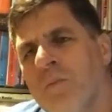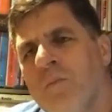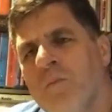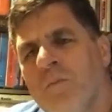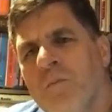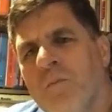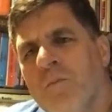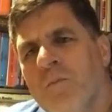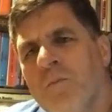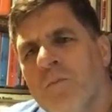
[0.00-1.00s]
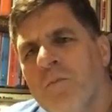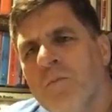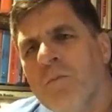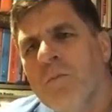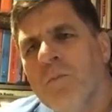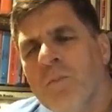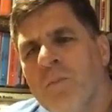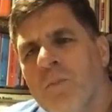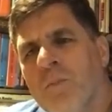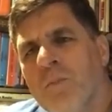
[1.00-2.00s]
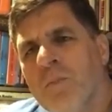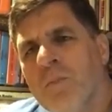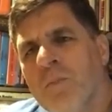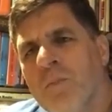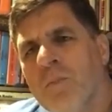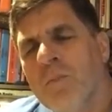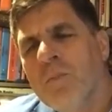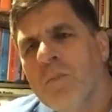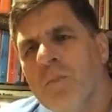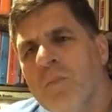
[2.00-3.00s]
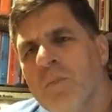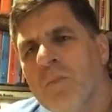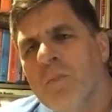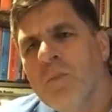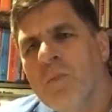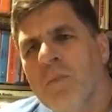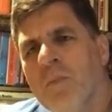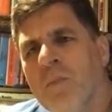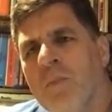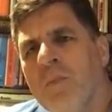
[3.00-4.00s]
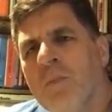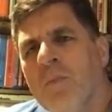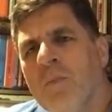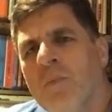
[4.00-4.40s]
This person isn't speaking.